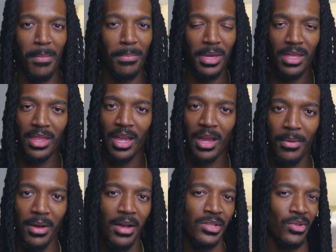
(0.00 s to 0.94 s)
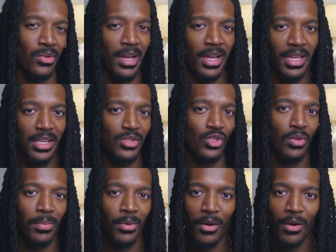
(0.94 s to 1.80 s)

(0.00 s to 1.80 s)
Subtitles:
be there, but also not get super